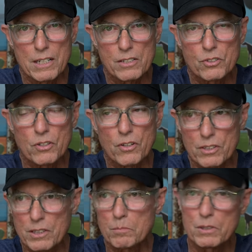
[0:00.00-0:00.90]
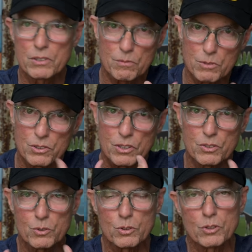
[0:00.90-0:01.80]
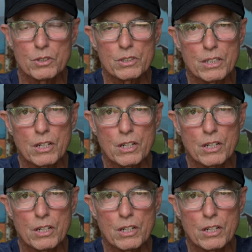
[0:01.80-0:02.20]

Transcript: And so there could be some residual,